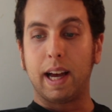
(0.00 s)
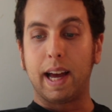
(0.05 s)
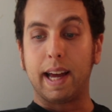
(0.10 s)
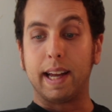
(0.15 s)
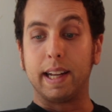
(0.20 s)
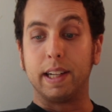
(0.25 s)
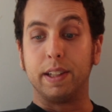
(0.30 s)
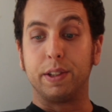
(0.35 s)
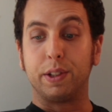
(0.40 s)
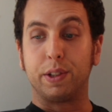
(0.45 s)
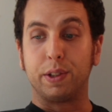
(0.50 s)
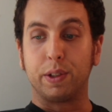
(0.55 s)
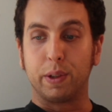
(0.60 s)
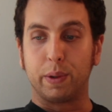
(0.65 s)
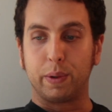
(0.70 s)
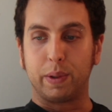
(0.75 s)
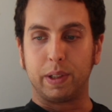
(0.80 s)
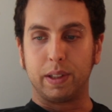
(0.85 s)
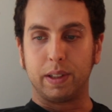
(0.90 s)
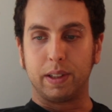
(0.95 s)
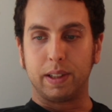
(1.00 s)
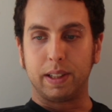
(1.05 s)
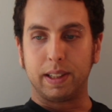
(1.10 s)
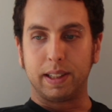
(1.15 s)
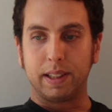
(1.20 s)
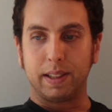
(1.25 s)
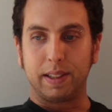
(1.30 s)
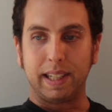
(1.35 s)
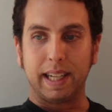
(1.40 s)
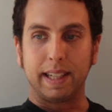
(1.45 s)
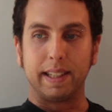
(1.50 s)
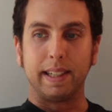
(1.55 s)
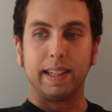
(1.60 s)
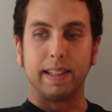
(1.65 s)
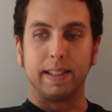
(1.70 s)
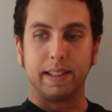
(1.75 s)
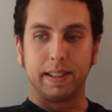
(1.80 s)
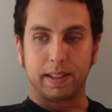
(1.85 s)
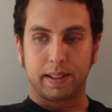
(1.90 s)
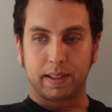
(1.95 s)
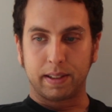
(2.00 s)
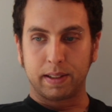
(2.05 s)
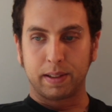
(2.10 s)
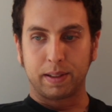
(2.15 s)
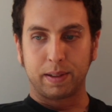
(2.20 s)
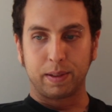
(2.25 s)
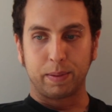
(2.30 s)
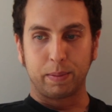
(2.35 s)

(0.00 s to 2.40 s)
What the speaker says: And so they had this